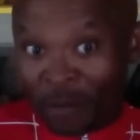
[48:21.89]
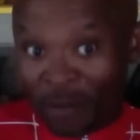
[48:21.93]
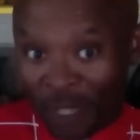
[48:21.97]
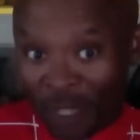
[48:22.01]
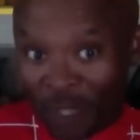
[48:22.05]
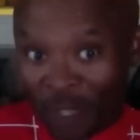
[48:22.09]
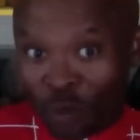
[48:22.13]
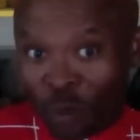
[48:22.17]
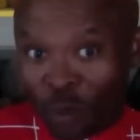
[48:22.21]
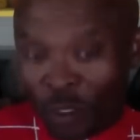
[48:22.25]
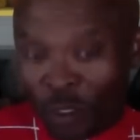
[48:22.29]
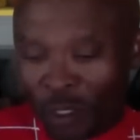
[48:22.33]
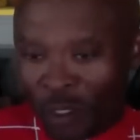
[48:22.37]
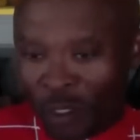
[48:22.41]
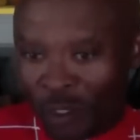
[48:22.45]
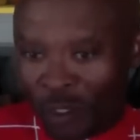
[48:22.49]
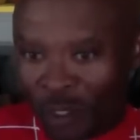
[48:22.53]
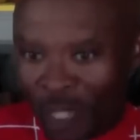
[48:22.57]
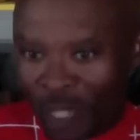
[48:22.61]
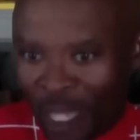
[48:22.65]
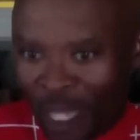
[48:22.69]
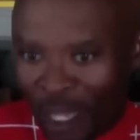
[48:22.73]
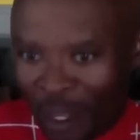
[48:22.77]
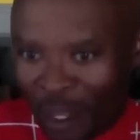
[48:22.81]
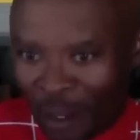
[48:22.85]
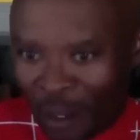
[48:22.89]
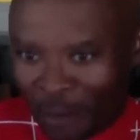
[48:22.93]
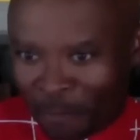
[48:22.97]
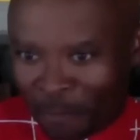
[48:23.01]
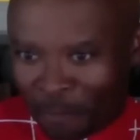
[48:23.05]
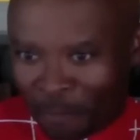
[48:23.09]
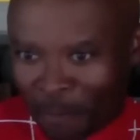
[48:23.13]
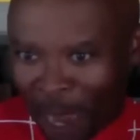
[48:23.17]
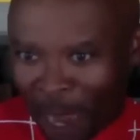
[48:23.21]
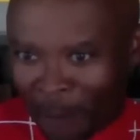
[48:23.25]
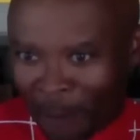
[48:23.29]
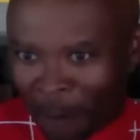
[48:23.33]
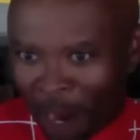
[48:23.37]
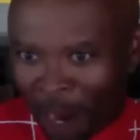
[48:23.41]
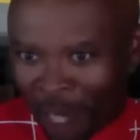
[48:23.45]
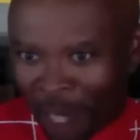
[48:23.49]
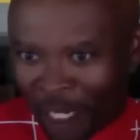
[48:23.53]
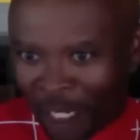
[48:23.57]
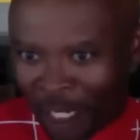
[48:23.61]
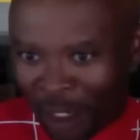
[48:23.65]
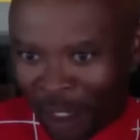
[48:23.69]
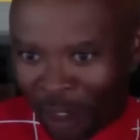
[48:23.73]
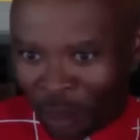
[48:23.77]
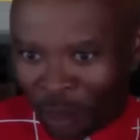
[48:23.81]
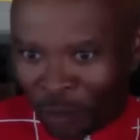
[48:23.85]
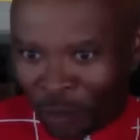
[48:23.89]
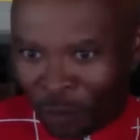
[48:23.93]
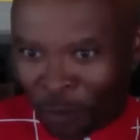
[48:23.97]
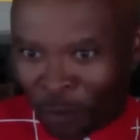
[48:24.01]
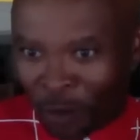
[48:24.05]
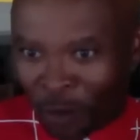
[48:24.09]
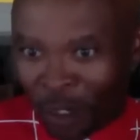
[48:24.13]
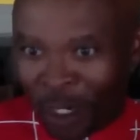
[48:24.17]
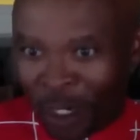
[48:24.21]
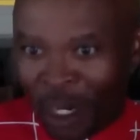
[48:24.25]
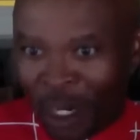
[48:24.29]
That's what my body looks for.